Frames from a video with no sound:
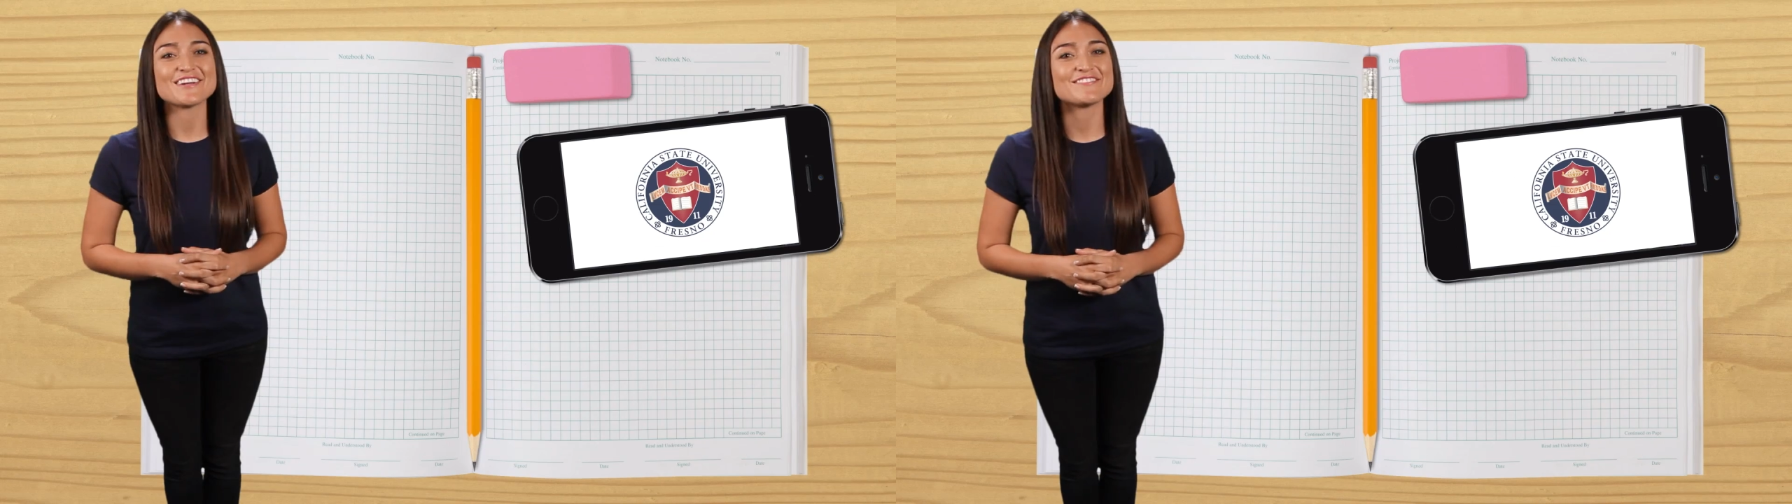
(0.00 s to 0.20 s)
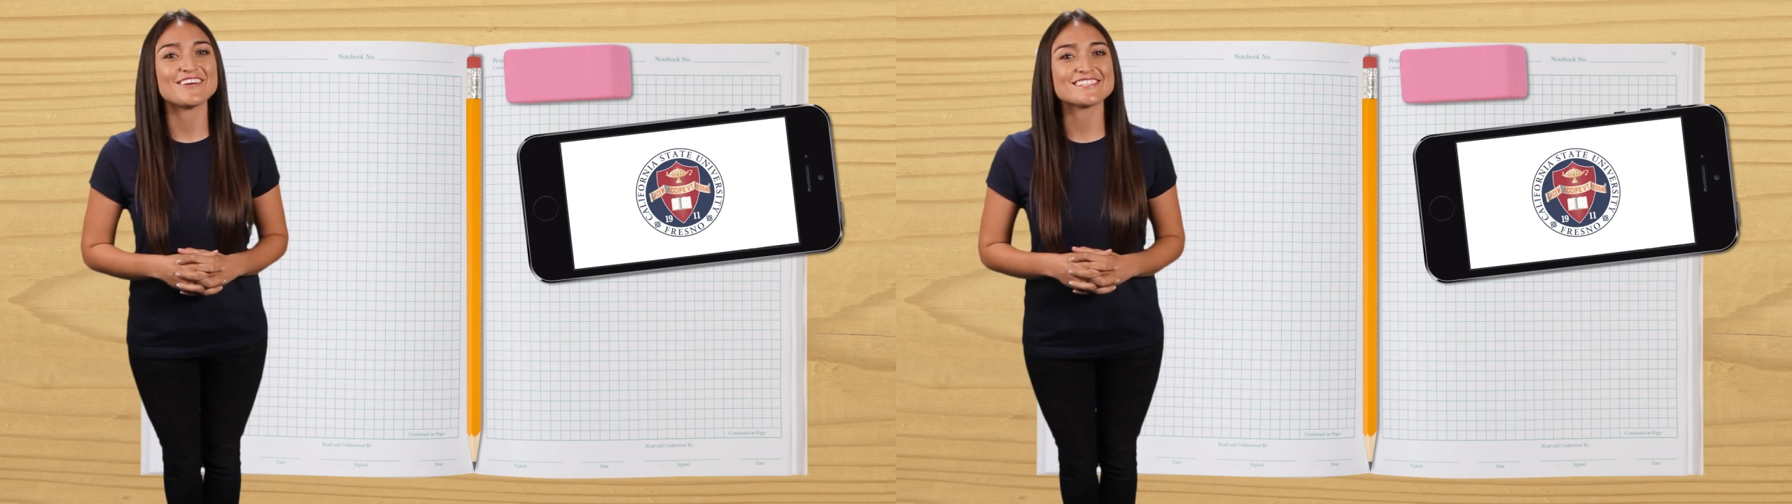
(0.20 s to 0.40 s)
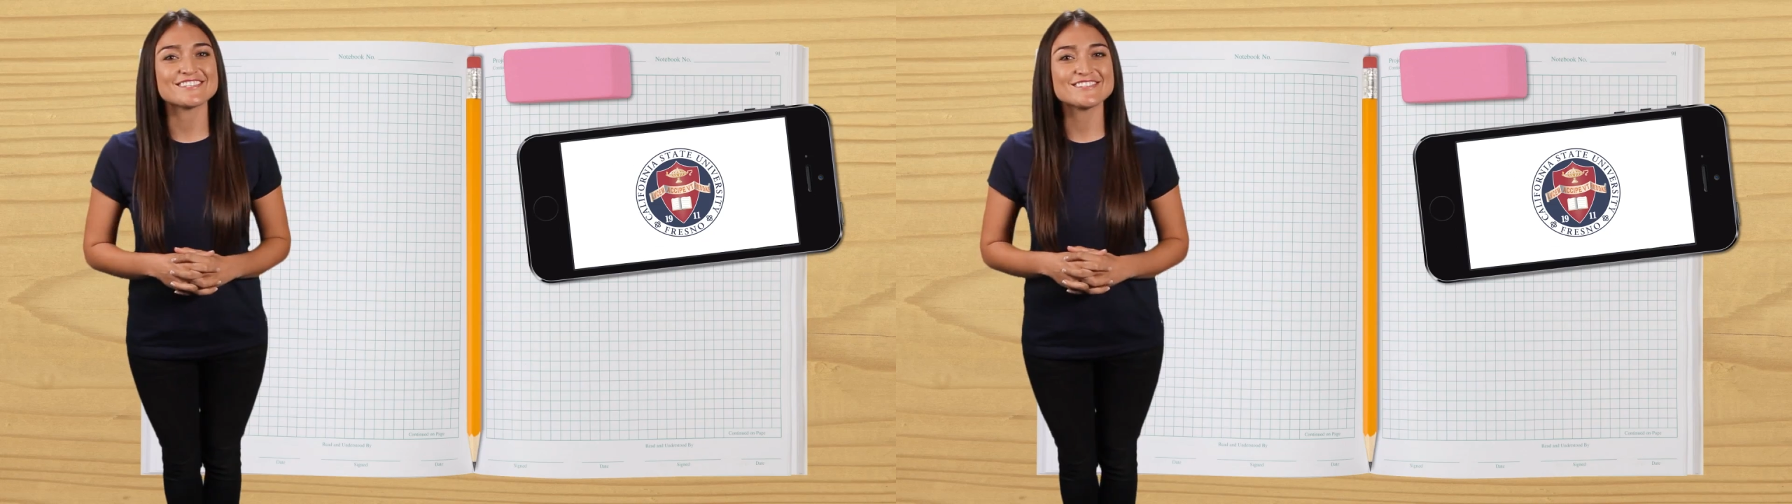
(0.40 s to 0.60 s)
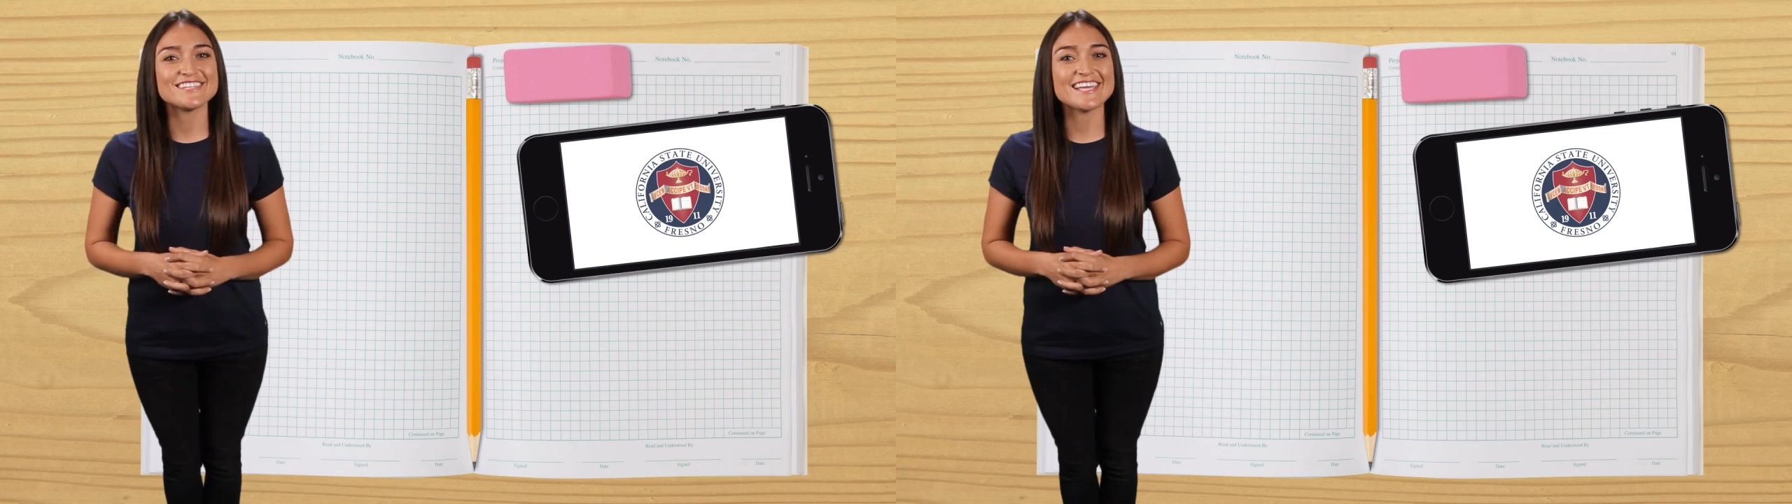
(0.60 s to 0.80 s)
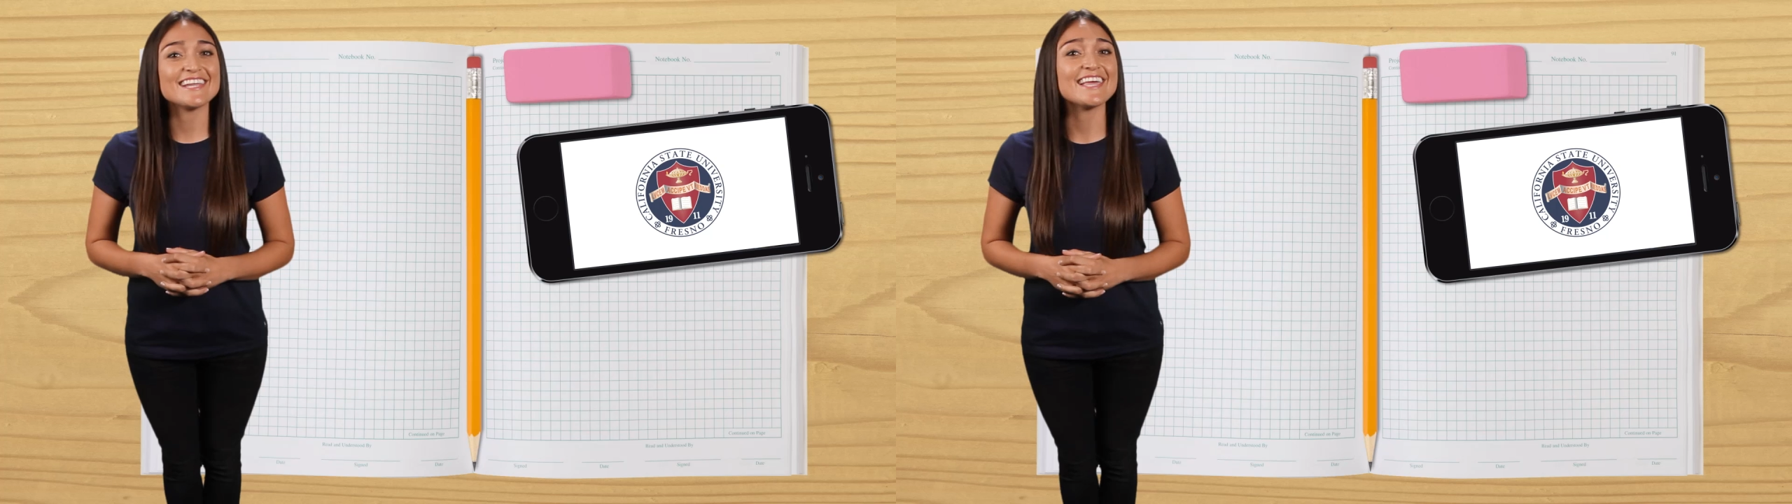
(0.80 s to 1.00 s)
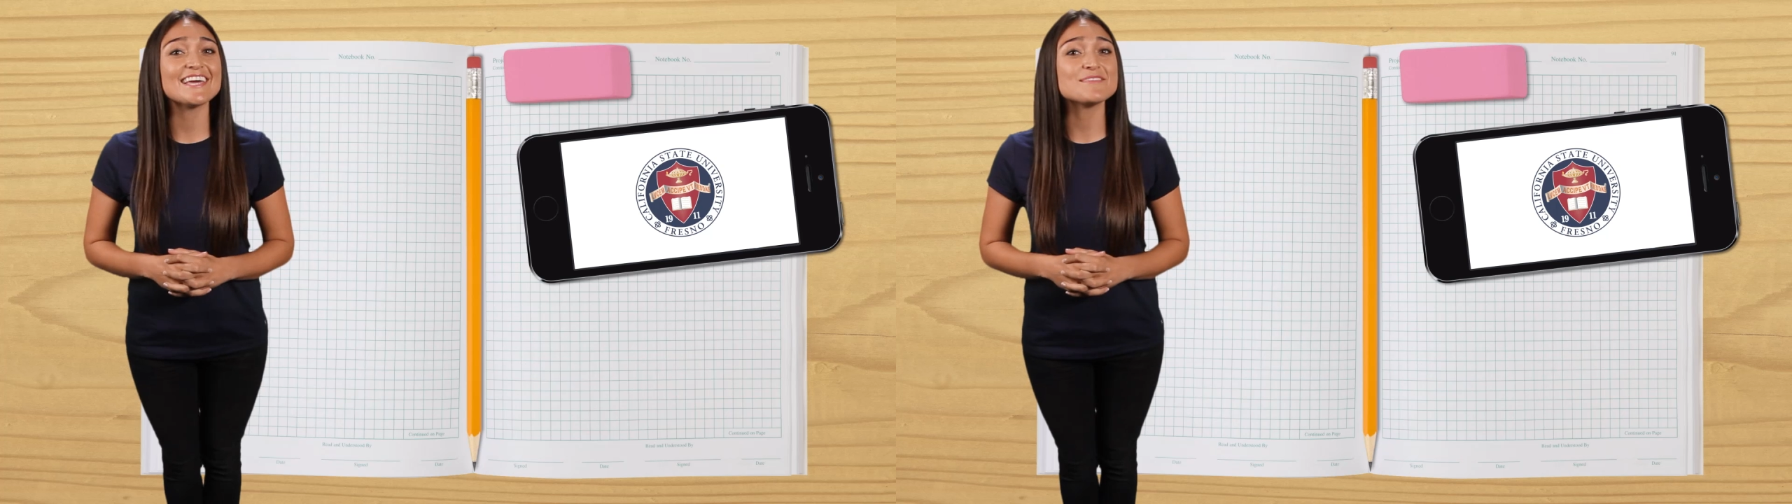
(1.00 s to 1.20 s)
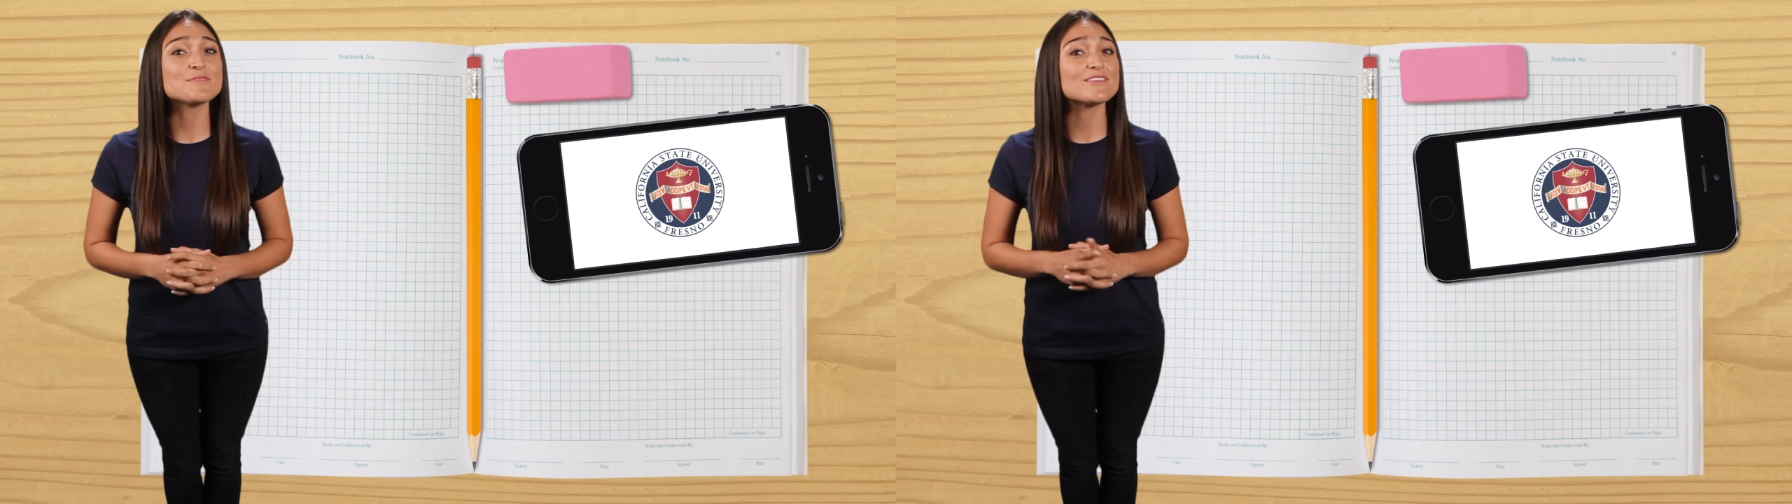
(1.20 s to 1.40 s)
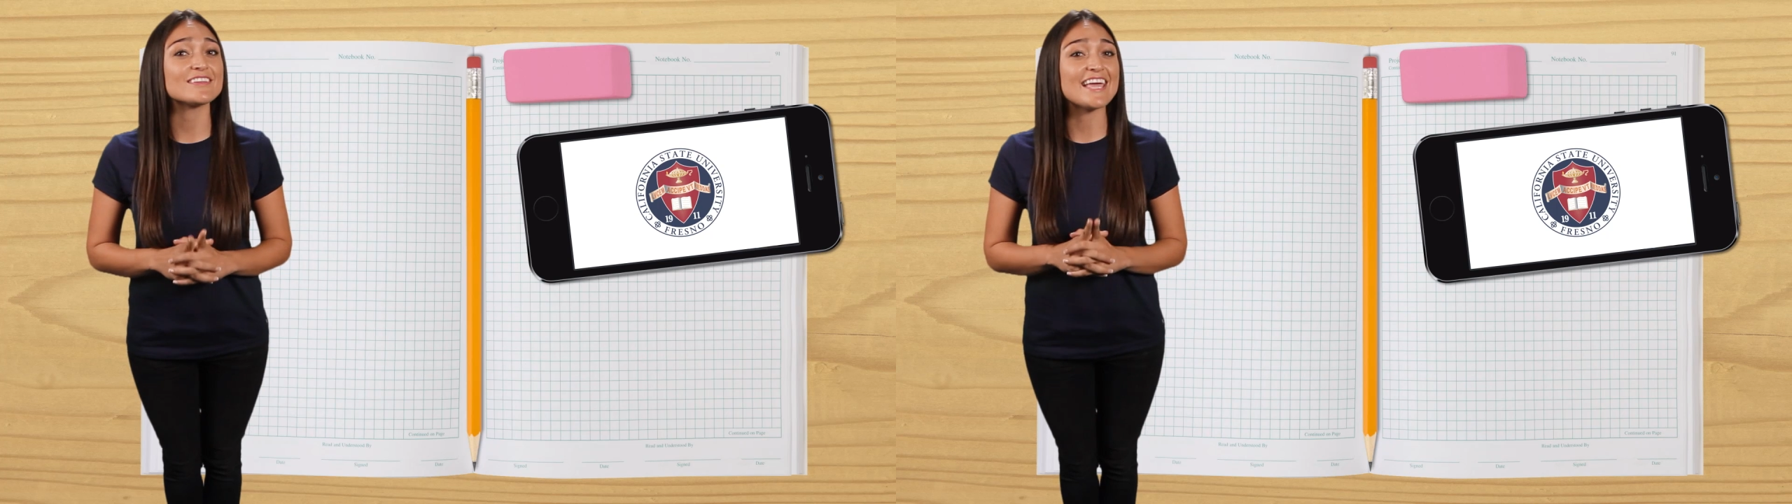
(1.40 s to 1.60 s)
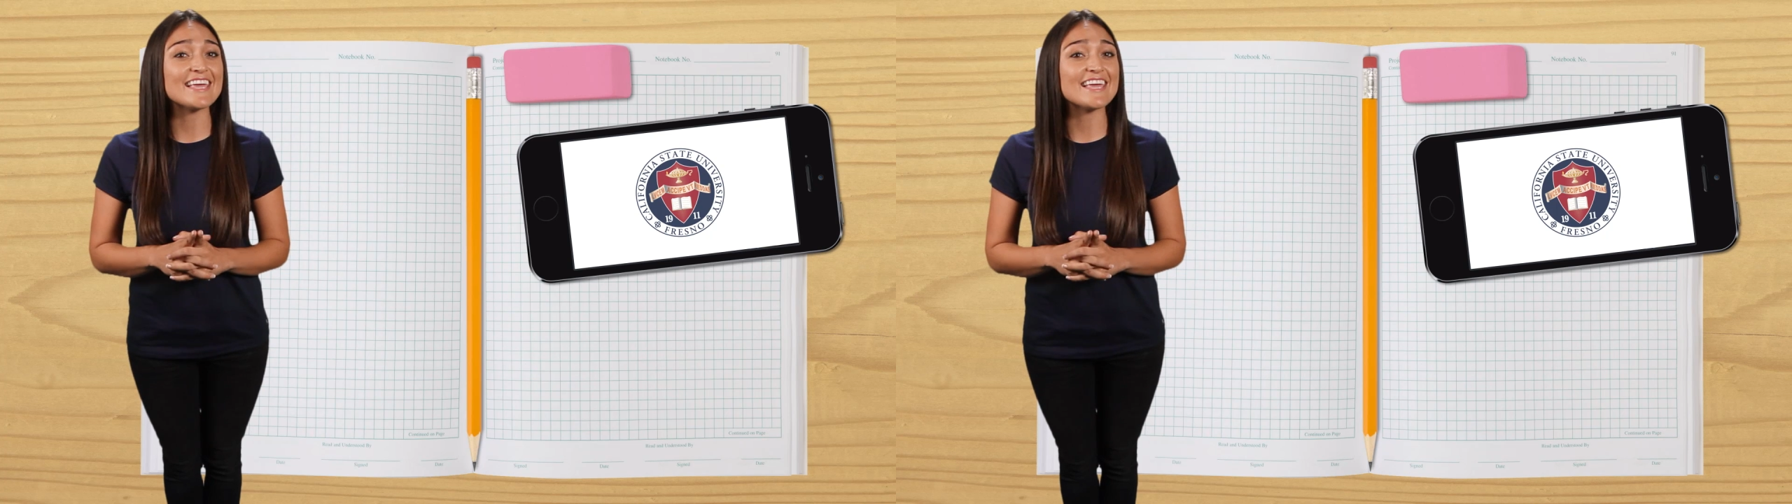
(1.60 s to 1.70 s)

on Fresno State and more than